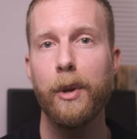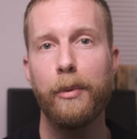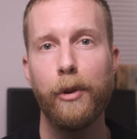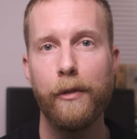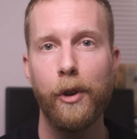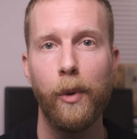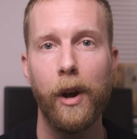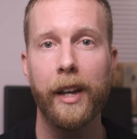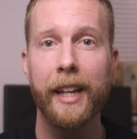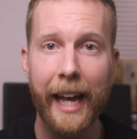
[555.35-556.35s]
you improve your
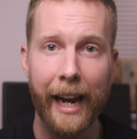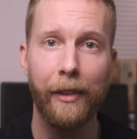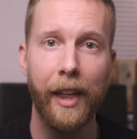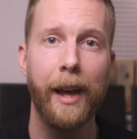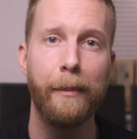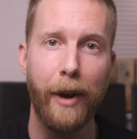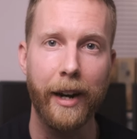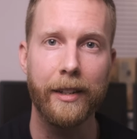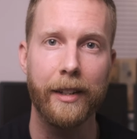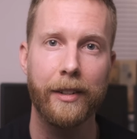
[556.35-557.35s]
work and get out there and
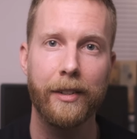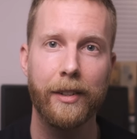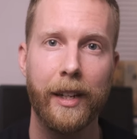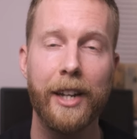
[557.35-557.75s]
practice.